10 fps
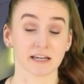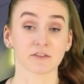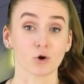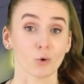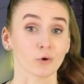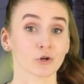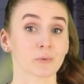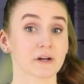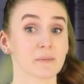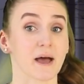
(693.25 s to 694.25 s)
In the corner
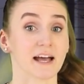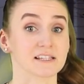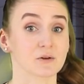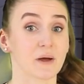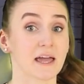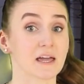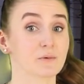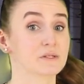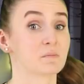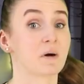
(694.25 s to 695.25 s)
where he passed away, it
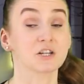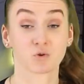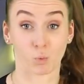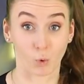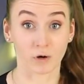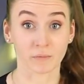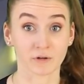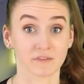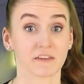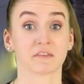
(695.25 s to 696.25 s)
was much
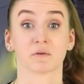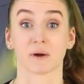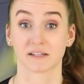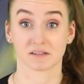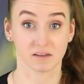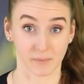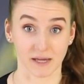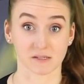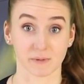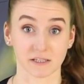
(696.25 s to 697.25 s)
warmer than the rest of the
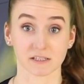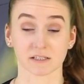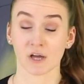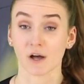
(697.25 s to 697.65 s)
basement.